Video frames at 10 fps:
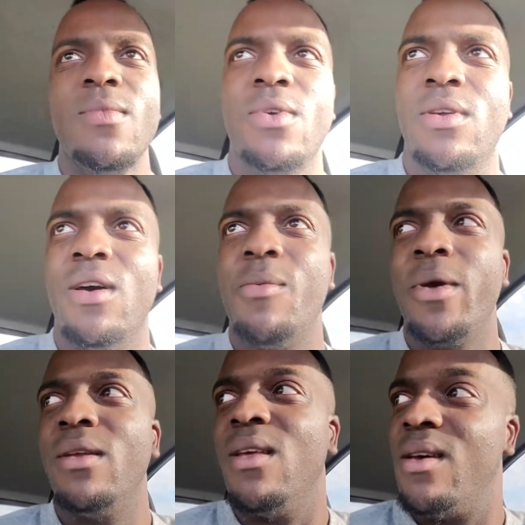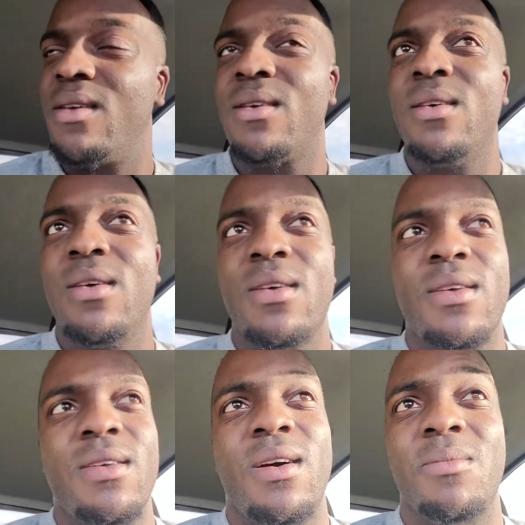You know what I mean? Like,
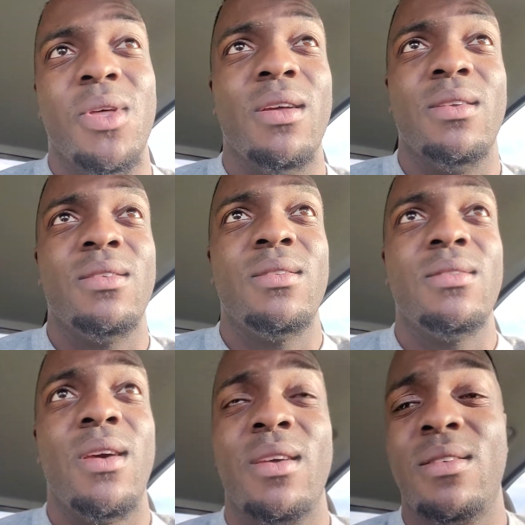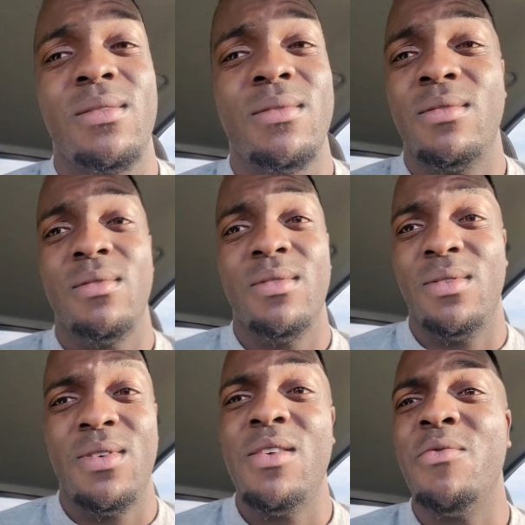I'm done. Like,
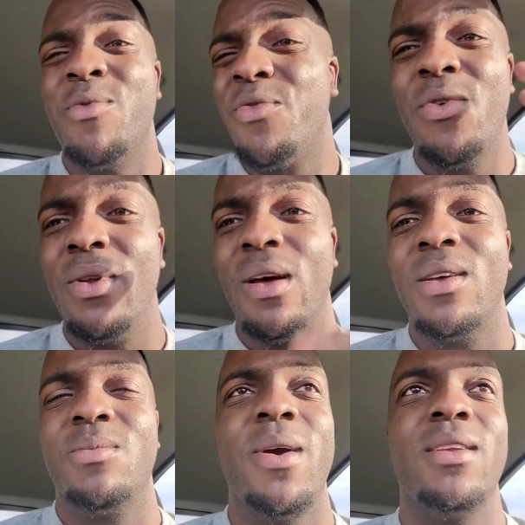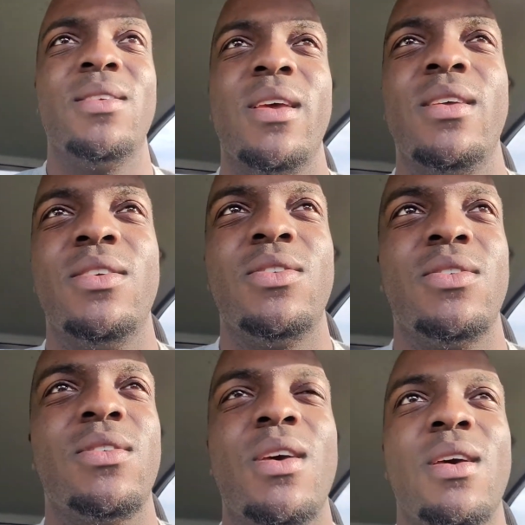even before last match, like, it's
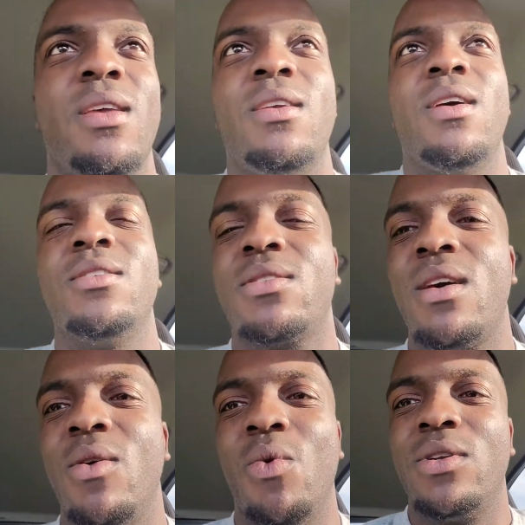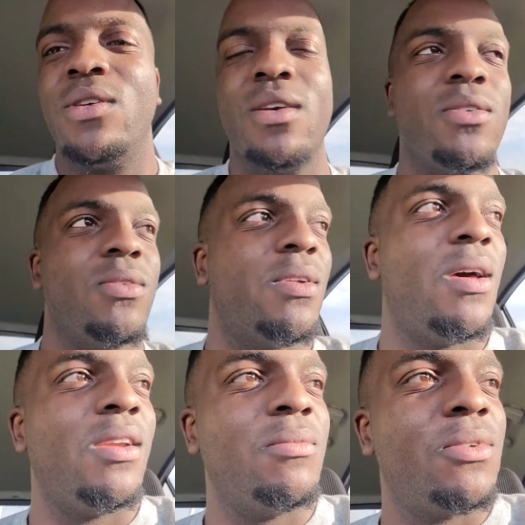just, you know, I just kind of watch Arsenal
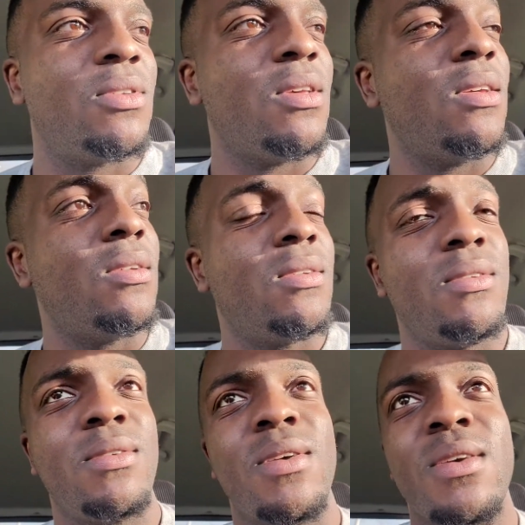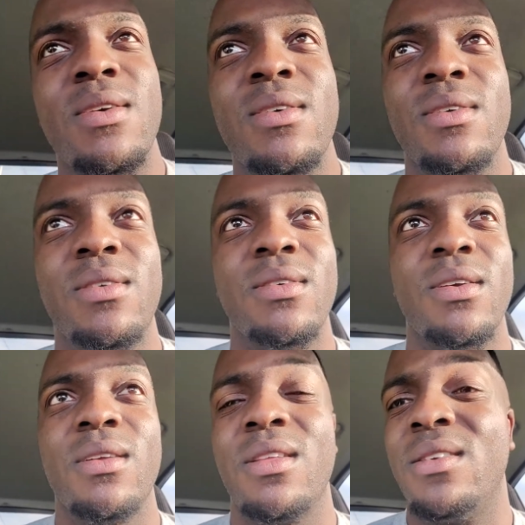now and I'm just like,
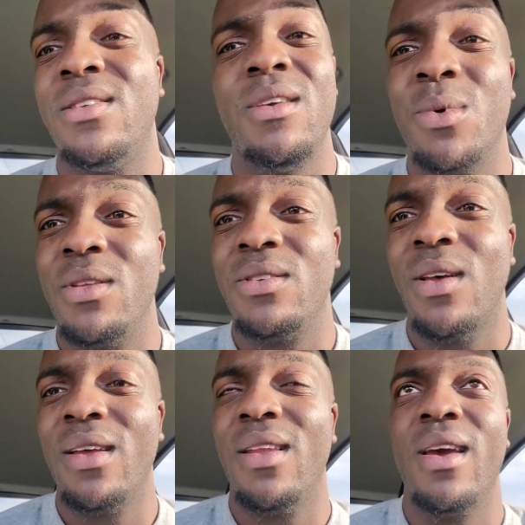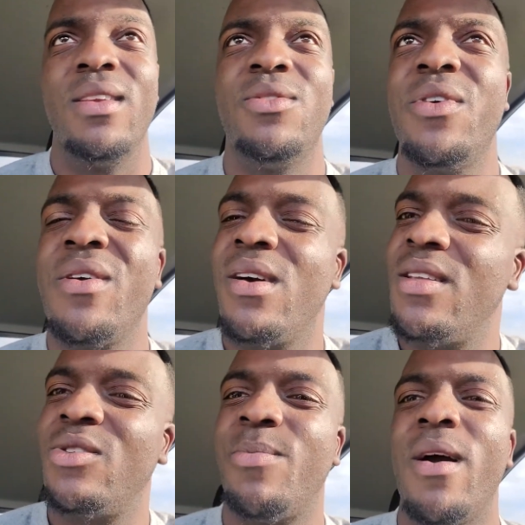shit. And then I see him on the sideline. He's very
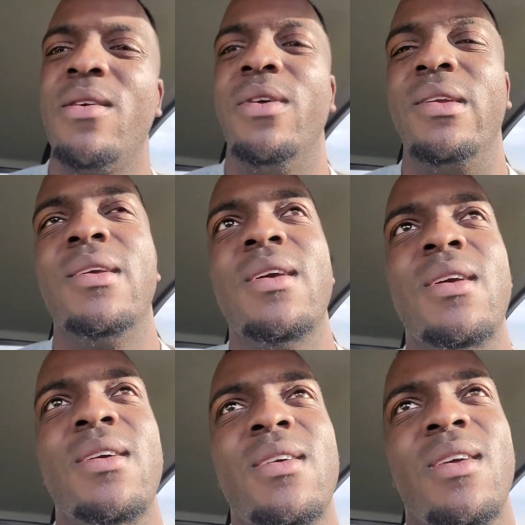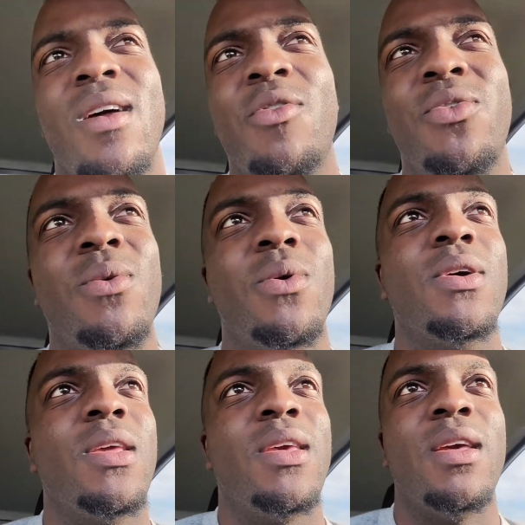uninspiring. You know, I thought we were
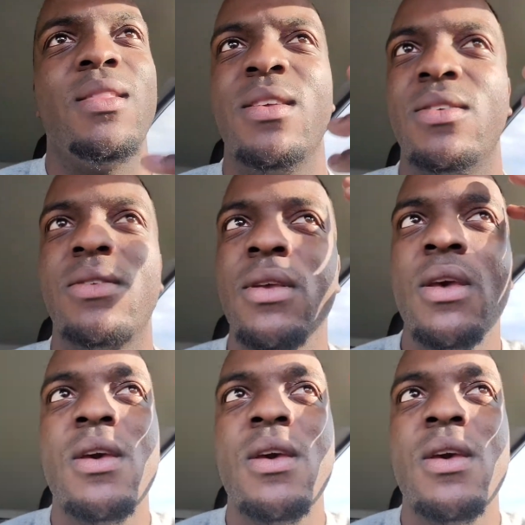going to get this